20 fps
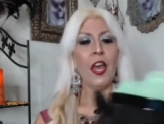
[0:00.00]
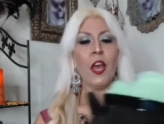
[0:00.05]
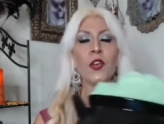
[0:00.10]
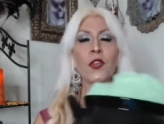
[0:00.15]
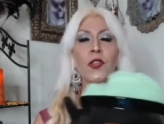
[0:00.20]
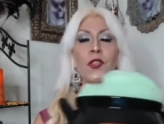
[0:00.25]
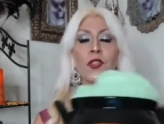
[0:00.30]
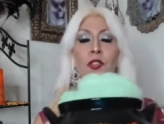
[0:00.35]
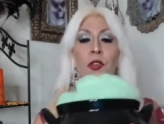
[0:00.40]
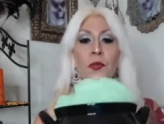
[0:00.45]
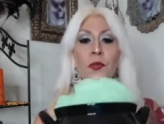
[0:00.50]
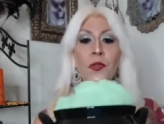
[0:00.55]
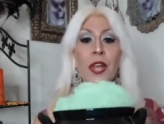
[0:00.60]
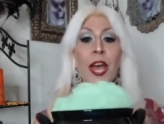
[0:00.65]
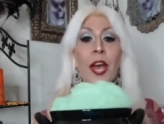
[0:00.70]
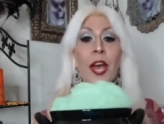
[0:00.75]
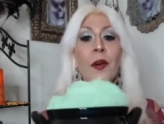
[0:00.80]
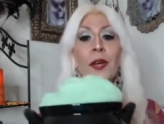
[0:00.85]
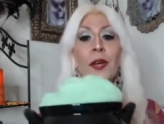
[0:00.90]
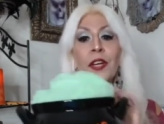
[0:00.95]
So
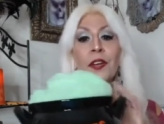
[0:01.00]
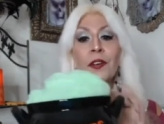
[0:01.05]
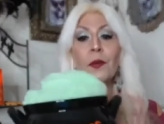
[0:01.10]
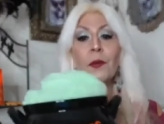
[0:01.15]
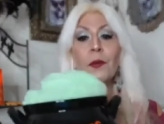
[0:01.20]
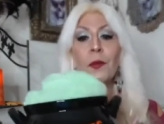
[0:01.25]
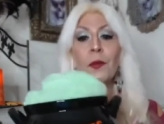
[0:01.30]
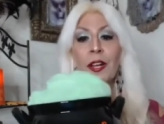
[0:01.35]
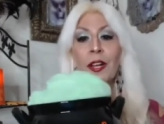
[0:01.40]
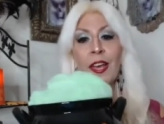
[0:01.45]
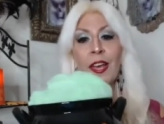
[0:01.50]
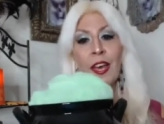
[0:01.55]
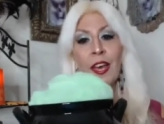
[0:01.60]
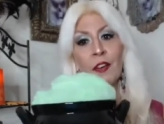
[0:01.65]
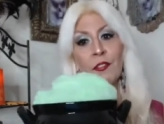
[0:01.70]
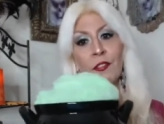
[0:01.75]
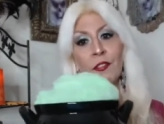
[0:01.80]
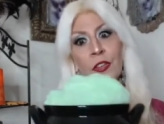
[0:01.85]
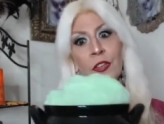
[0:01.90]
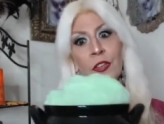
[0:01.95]
now here, what I
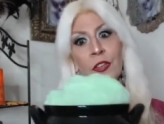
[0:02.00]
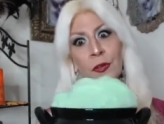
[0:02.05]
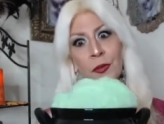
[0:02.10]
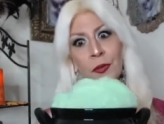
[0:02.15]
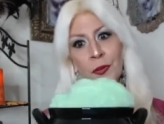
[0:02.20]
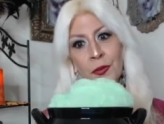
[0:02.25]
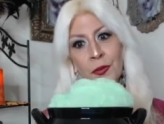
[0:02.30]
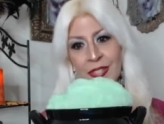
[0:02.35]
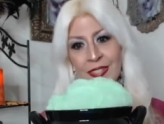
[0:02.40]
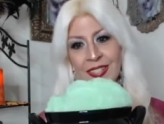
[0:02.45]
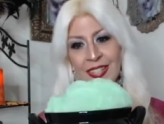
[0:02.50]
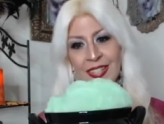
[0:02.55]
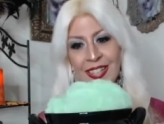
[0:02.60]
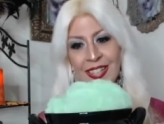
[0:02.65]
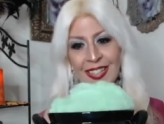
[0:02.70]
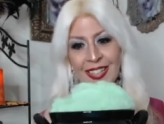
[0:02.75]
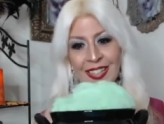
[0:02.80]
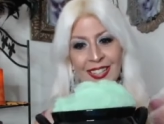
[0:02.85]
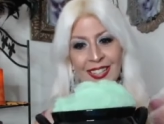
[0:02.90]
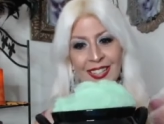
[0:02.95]
have for you is a
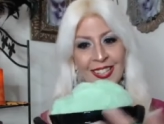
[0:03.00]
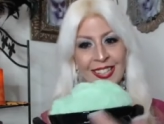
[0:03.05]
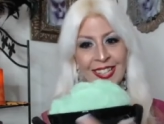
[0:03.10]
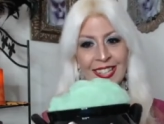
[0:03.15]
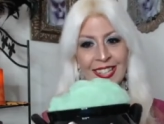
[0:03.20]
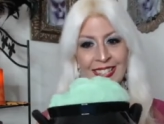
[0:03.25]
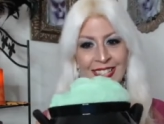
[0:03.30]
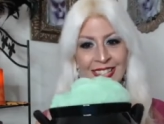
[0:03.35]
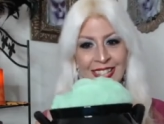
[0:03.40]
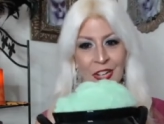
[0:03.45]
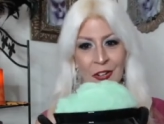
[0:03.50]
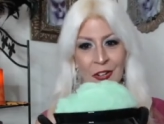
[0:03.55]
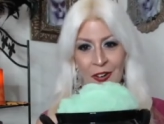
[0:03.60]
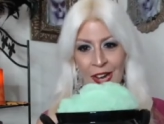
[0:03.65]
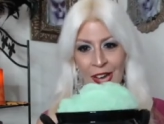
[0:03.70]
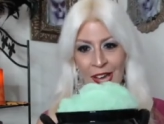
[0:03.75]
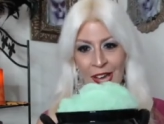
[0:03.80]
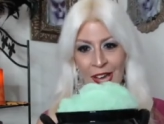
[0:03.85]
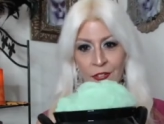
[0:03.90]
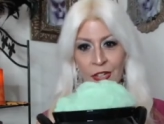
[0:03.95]
little easy
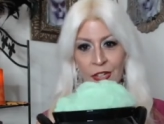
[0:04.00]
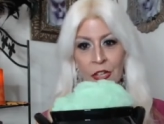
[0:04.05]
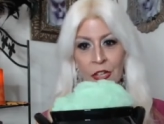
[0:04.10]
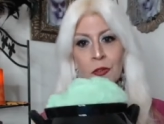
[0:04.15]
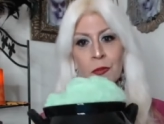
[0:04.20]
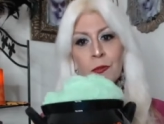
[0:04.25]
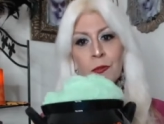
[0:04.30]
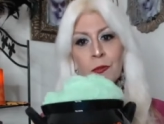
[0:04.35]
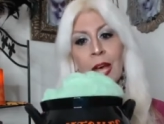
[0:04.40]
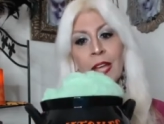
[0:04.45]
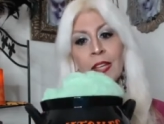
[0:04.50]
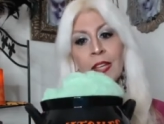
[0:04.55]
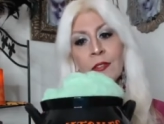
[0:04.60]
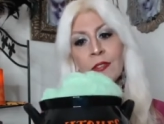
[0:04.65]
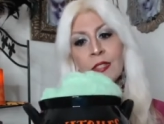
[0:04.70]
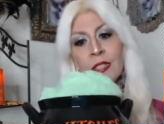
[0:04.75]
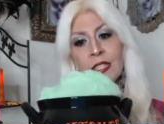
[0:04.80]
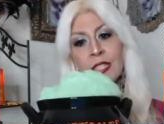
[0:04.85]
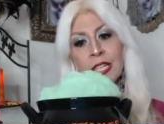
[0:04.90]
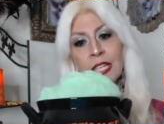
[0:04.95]
craft. Now you might have
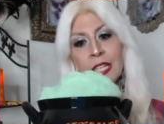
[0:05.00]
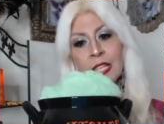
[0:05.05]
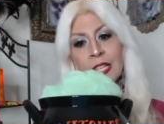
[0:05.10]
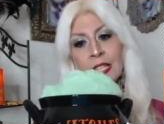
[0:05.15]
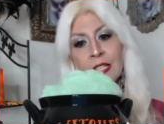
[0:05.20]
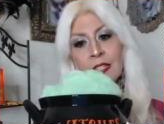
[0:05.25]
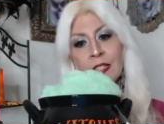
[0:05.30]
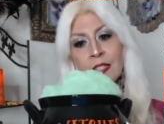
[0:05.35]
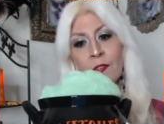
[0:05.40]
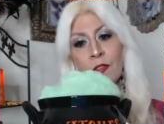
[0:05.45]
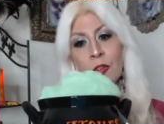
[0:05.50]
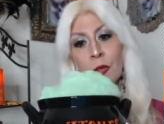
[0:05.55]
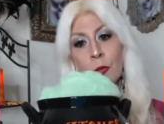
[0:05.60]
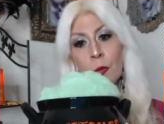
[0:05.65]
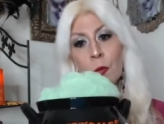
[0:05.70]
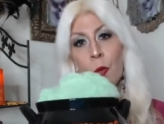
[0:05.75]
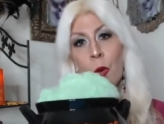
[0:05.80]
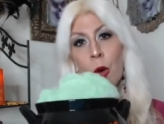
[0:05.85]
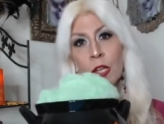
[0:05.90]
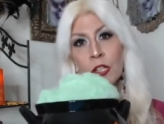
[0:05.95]
seen this if you
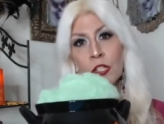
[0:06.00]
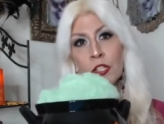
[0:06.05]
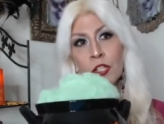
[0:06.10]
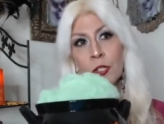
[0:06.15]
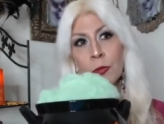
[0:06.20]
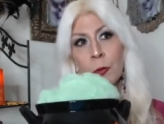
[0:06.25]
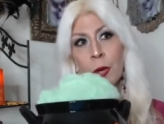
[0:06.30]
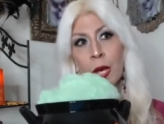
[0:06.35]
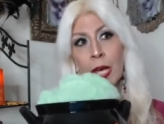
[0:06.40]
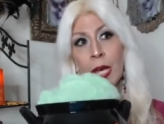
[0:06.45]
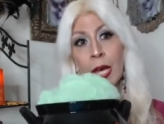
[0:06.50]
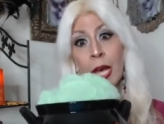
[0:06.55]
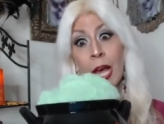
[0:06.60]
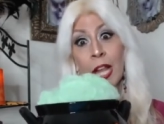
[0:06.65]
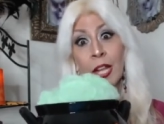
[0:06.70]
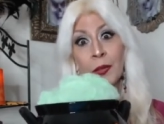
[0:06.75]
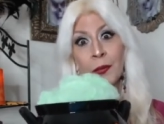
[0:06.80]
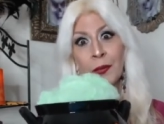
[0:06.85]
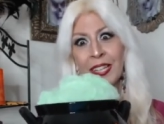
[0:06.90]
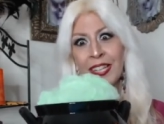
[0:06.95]
watched my
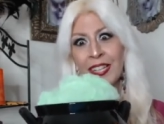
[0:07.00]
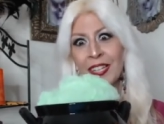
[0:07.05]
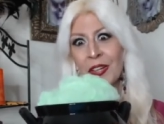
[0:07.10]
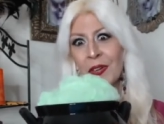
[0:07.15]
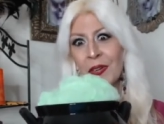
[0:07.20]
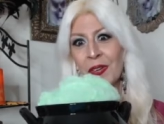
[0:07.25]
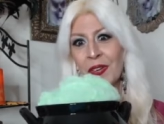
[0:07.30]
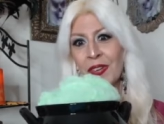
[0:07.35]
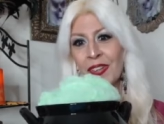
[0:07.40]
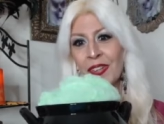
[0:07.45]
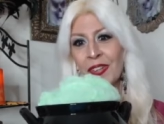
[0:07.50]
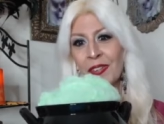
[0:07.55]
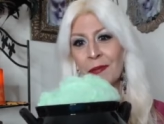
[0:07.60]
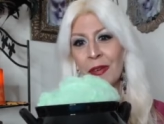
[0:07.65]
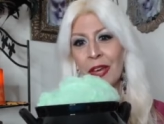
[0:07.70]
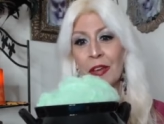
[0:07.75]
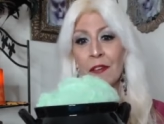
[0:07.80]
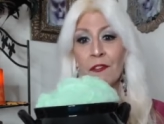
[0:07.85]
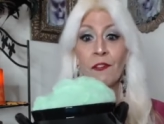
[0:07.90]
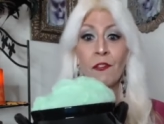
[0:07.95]
Halloween haul,
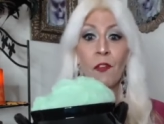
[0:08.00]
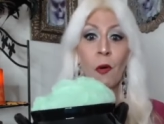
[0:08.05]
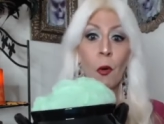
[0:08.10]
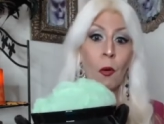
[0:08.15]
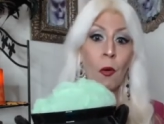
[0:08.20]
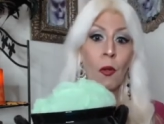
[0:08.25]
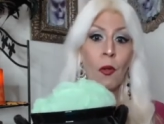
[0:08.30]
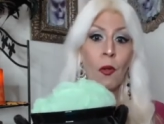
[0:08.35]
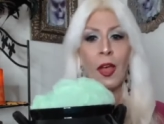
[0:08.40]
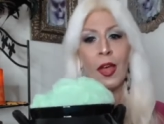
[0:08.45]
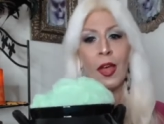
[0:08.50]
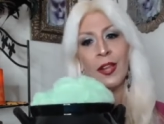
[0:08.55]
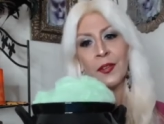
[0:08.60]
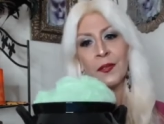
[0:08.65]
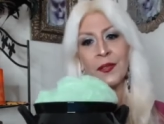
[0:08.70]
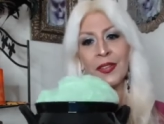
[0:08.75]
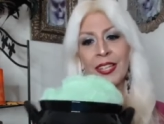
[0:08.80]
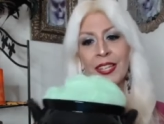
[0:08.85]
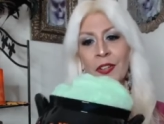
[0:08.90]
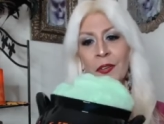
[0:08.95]
my fall
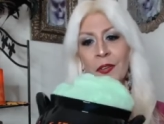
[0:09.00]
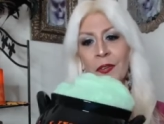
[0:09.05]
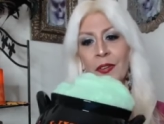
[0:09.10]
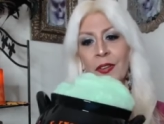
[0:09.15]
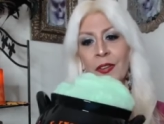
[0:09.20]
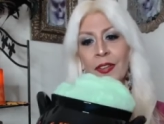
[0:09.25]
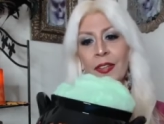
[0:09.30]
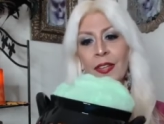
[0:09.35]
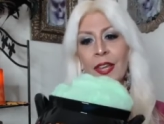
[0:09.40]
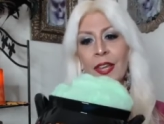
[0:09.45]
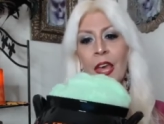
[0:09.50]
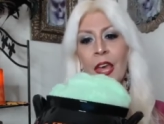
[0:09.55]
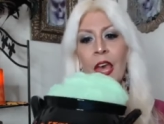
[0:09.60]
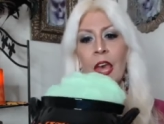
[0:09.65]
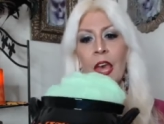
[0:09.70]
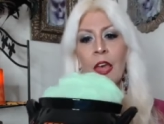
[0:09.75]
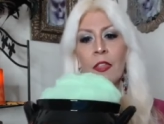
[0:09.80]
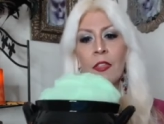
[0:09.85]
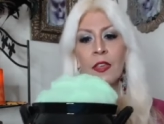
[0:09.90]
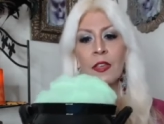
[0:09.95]
Halloween haul.
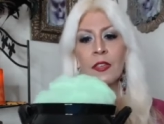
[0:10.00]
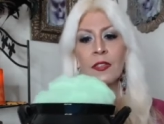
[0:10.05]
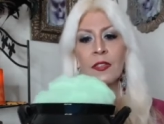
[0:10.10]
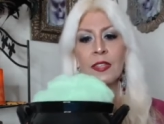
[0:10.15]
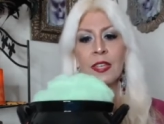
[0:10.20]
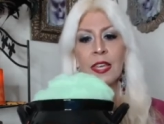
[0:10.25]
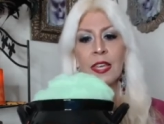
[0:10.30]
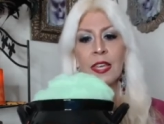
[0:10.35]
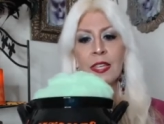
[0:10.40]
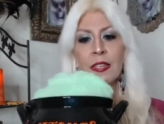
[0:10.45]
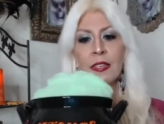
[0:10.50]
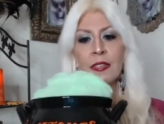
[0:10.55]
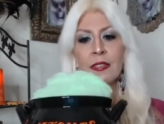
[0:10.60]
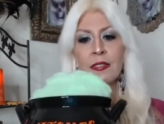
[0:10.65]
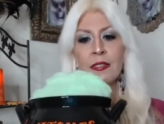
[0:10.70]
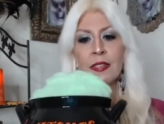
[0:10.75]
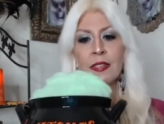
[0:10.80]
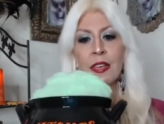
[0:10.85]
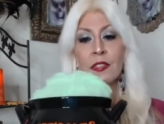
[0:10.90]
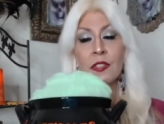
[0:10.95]
This is
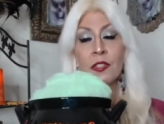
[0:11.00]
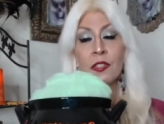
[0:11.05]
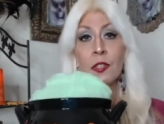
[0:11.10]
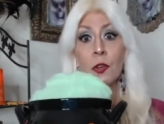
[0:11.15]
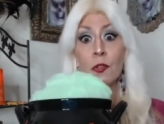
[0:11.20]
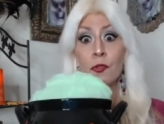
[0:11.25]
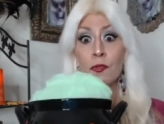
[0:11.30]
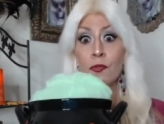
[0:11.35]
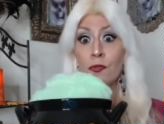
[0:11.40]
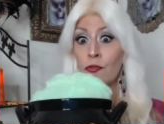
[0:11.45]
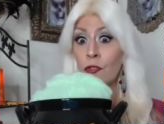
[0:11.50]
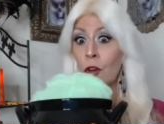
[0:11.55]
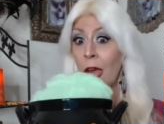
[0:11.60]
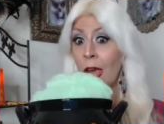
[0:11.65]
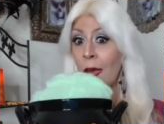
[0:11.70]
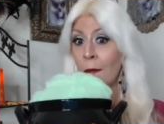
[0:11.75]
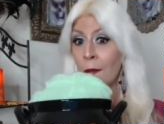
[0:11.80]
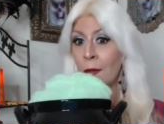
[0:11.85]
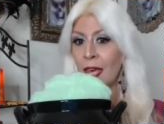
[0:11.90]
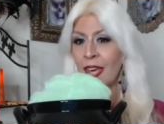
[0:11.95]
a
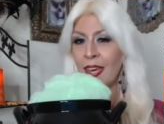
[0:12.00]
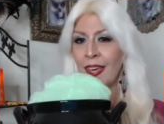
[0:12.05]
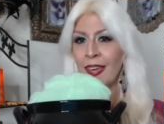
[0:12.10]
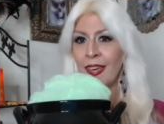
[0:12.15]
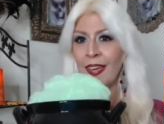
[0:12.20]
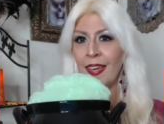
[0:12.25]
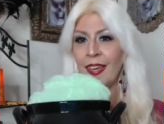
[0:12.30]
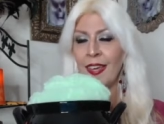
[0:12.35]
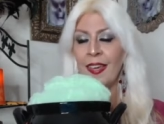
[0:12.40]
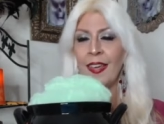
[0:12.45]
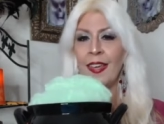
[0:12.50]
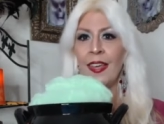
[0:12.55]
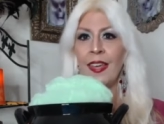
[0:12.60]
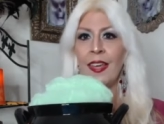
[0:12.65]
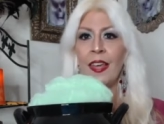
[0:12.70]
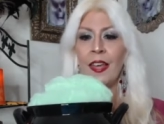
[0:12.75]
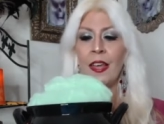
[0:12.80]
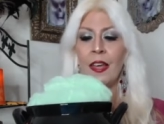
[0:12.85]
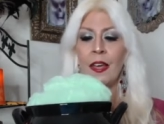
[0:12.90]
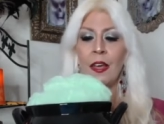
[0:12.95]
ceramic
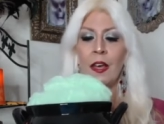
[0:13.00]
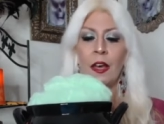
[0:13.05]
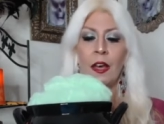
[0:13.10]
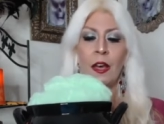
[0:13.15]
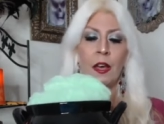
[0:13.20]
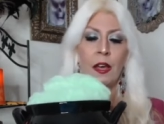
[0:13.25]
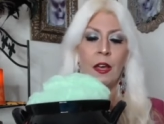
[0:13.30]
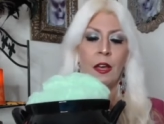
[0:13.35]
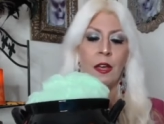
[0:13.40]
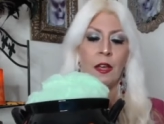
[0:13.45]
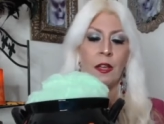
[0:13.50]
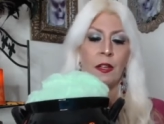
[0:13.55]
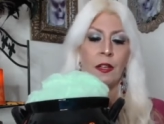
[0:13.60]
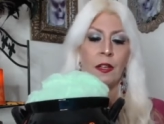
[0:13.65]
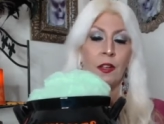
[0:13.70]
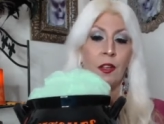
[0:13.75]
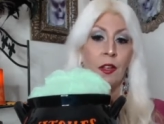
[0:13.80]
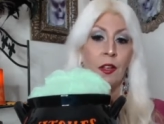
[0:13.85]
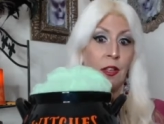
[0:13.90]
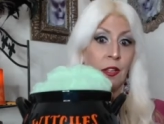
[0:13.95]
uh,
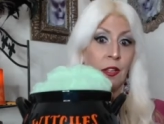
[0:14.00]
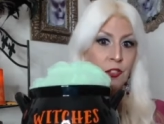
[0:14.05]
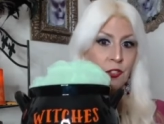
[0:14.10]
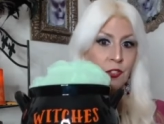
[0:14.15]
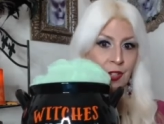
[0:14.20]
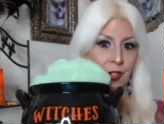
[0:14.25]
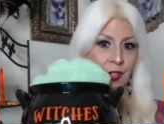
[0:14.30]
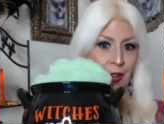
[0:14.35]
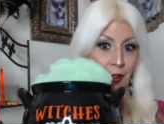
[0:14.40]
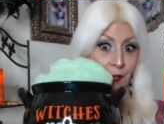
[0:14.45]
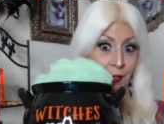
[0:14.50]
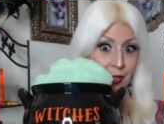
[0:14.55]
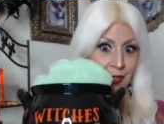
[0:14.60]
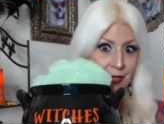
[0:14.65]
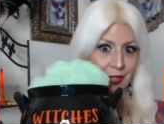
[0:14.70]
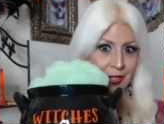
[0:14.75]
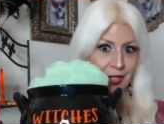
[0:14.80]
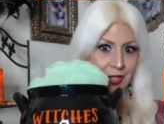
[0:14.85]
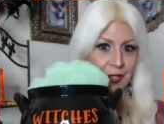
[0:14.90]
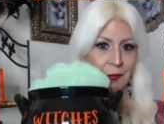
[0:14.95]
cauldron,
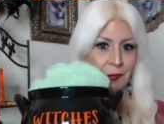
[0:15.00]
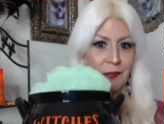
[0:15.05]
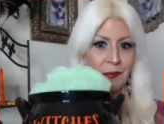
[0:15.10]
obviously,